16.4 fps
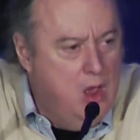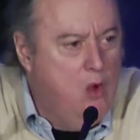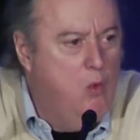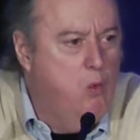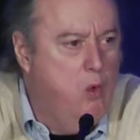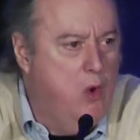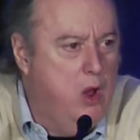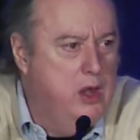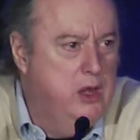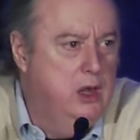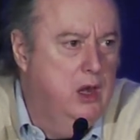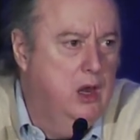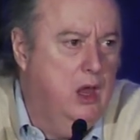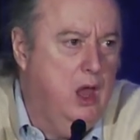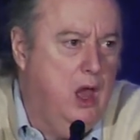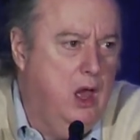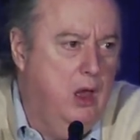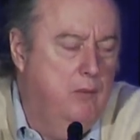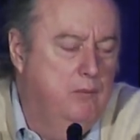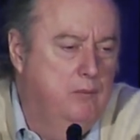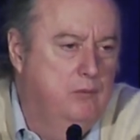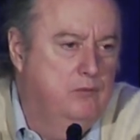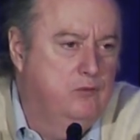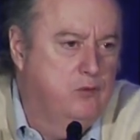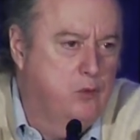one
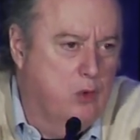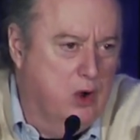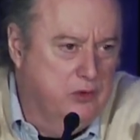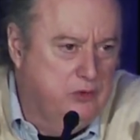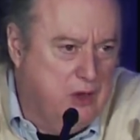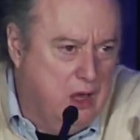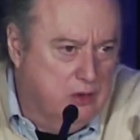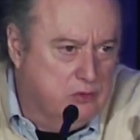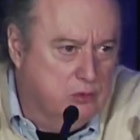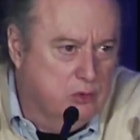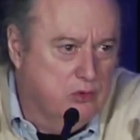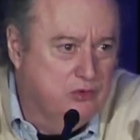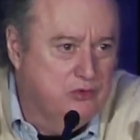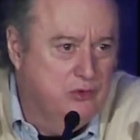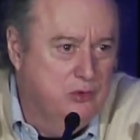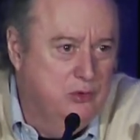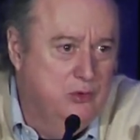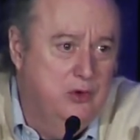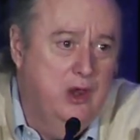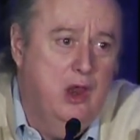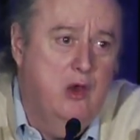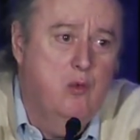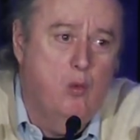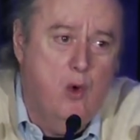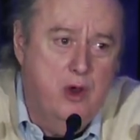um, for a doctoral student
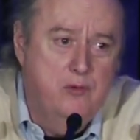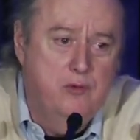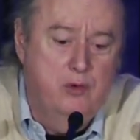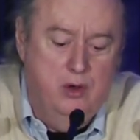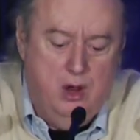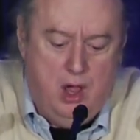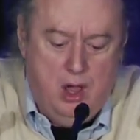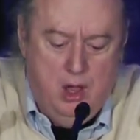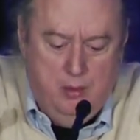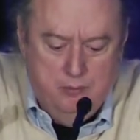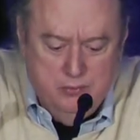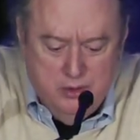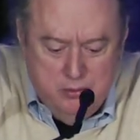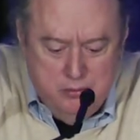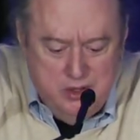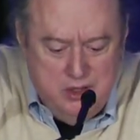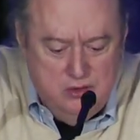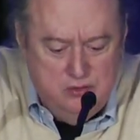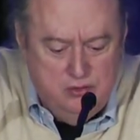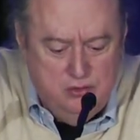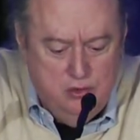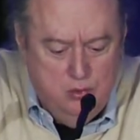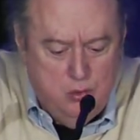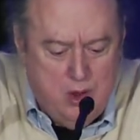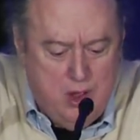and one um, limited
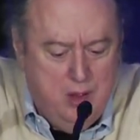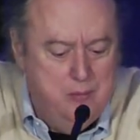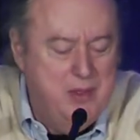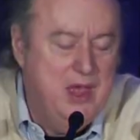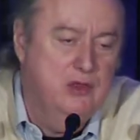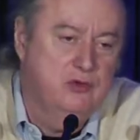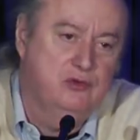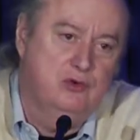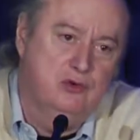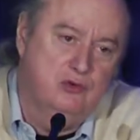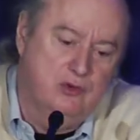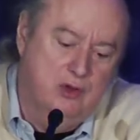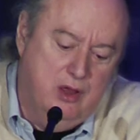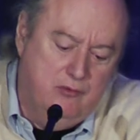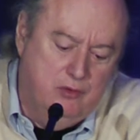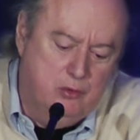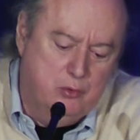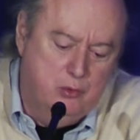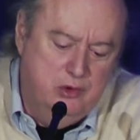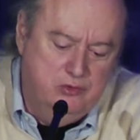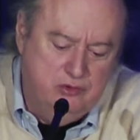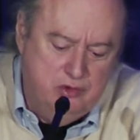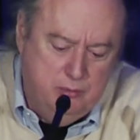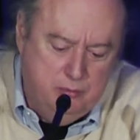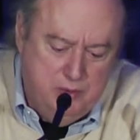to uh, master's level
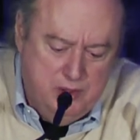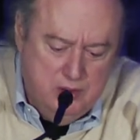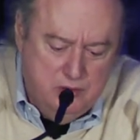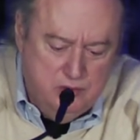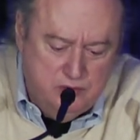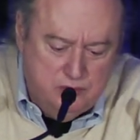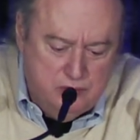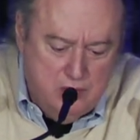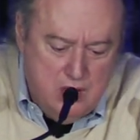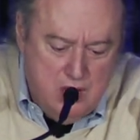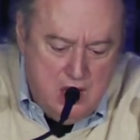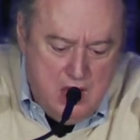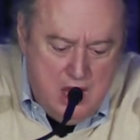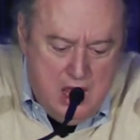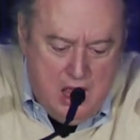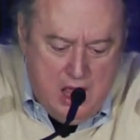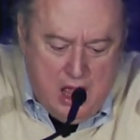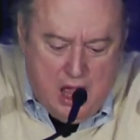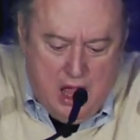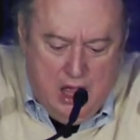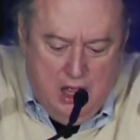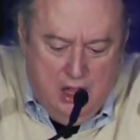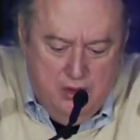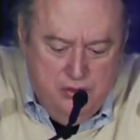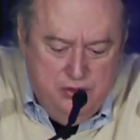recipients.
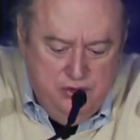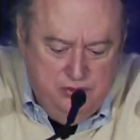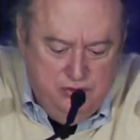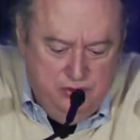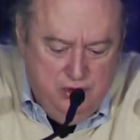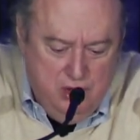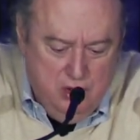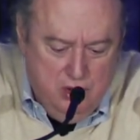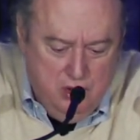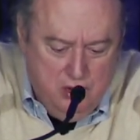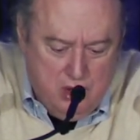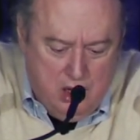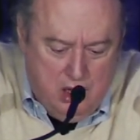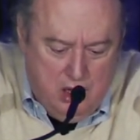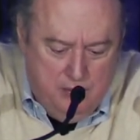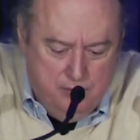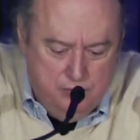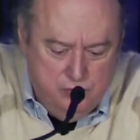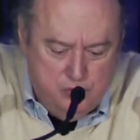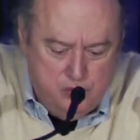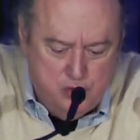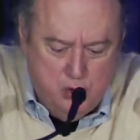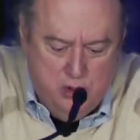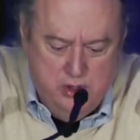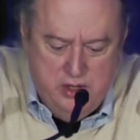Uh, this year, um,
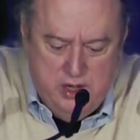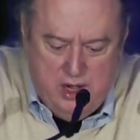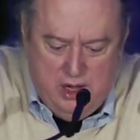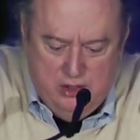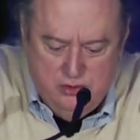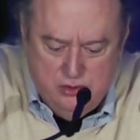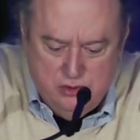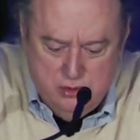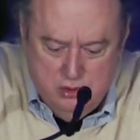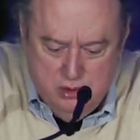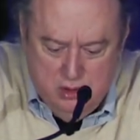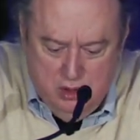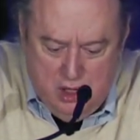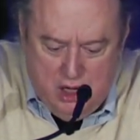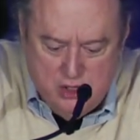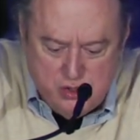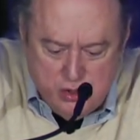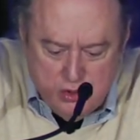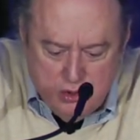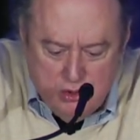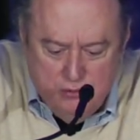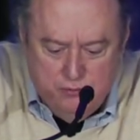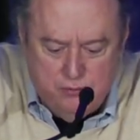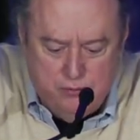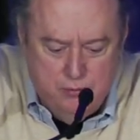Jordan Esch
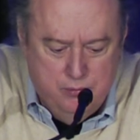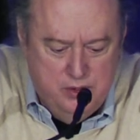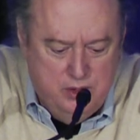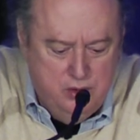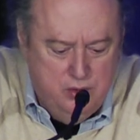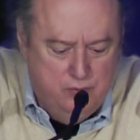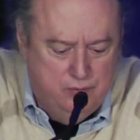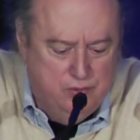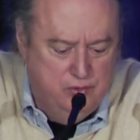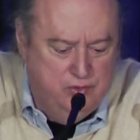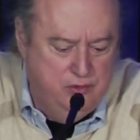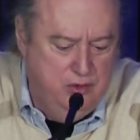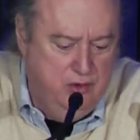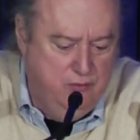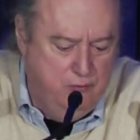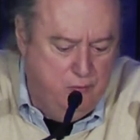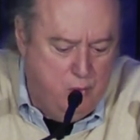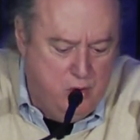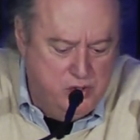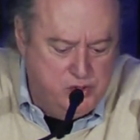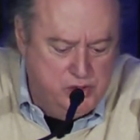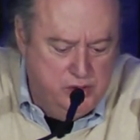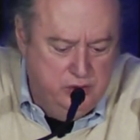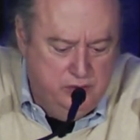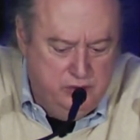Eschler from the University of
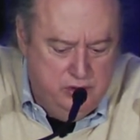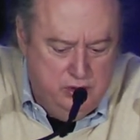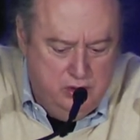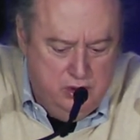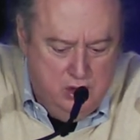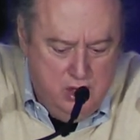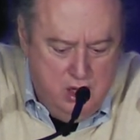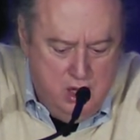Washington